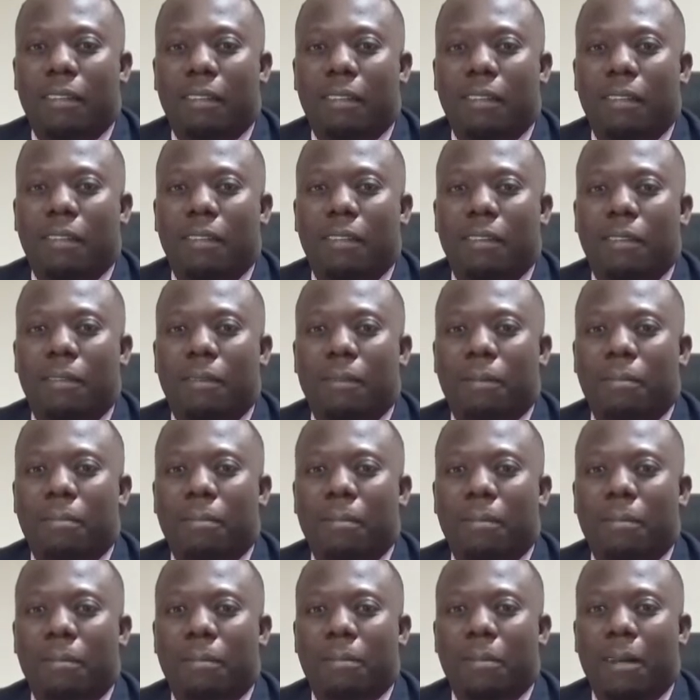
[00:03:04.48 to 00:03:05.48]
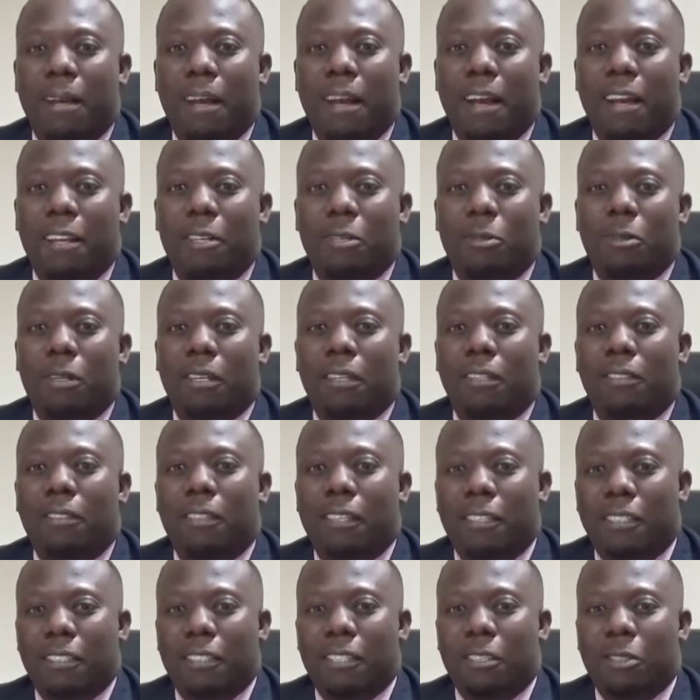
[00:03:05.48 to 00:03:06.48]
And you can
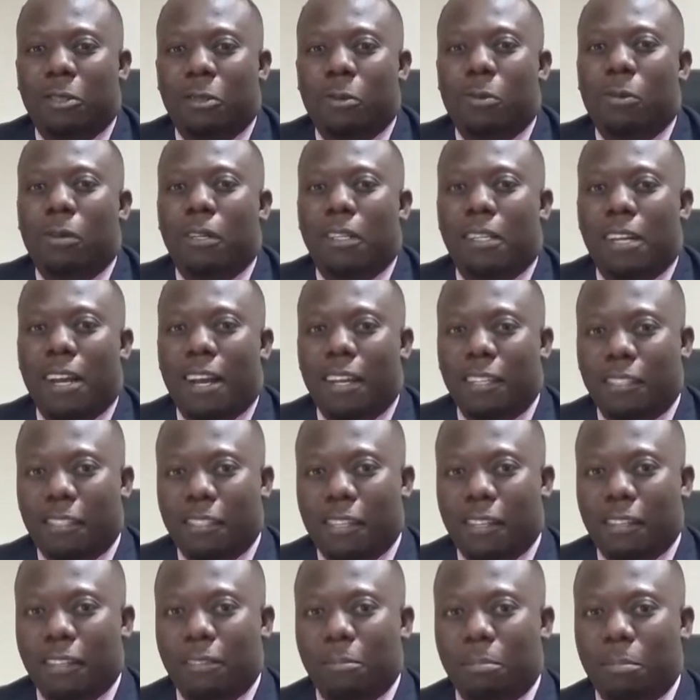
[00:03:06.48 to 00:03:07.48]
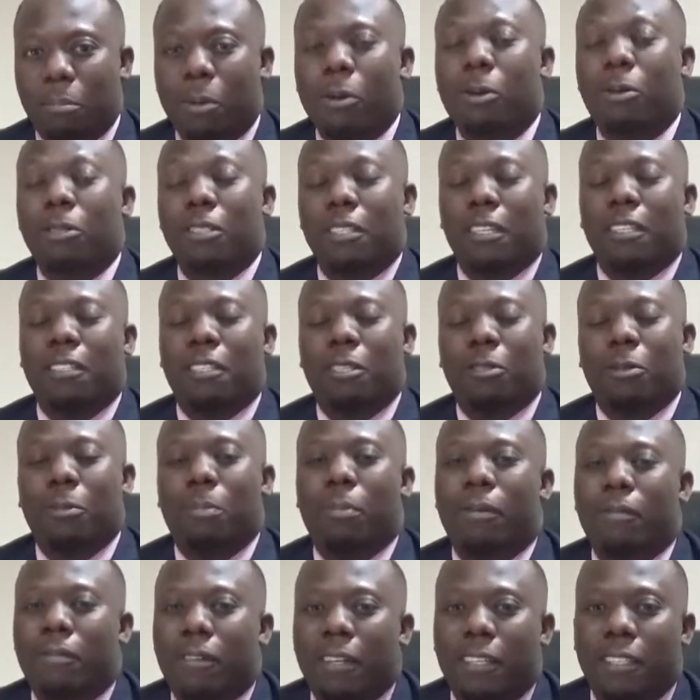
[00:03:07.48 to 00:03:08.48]
rest assured as a boss, as a
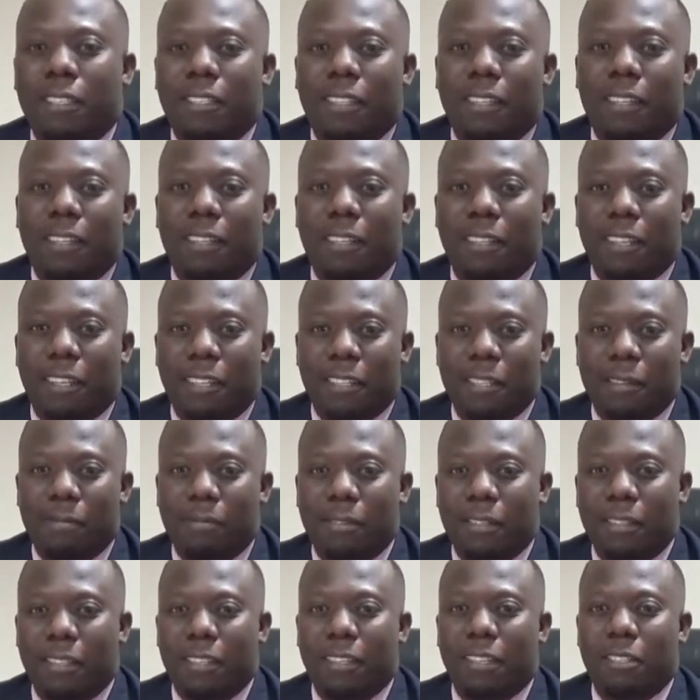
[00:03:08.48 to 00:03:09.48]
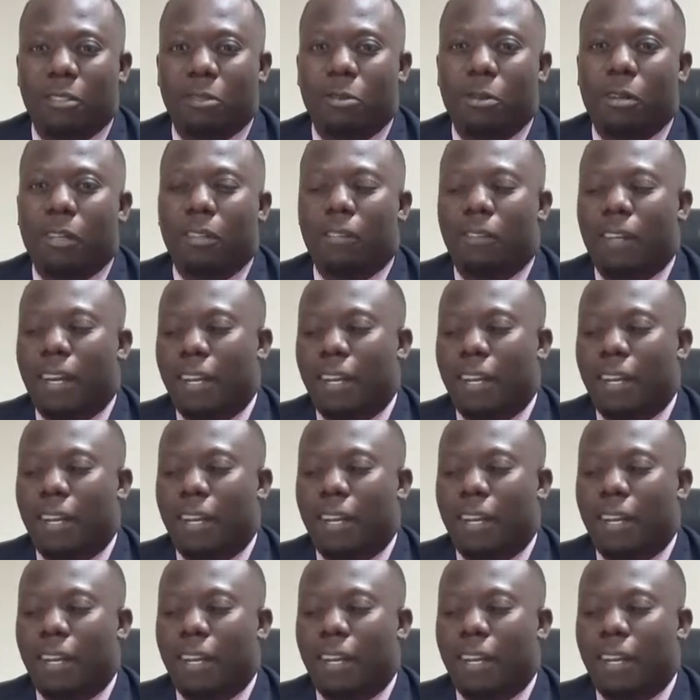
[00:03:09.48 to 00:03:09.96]
supervisor, that everything is going